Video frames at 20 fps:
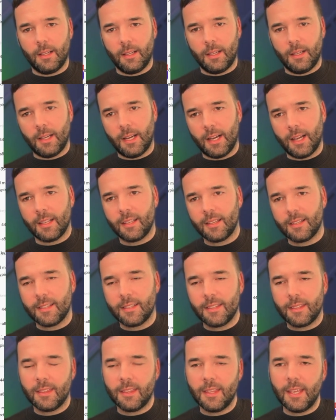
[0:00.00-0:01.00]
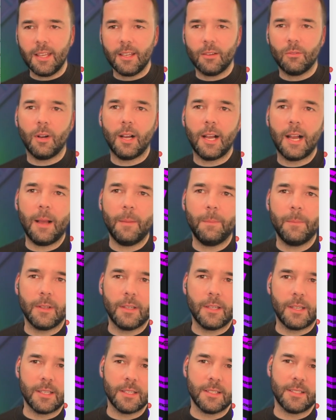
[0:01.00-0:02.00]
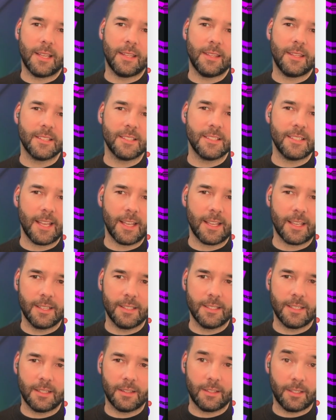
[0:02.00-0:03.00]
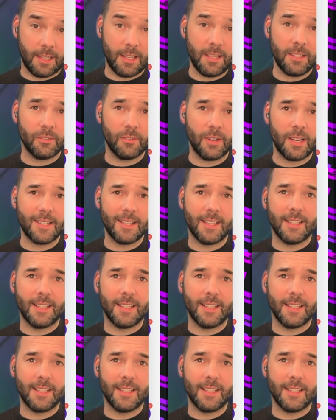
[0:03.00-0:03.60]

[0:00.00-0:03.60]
I think what happened is that the iterator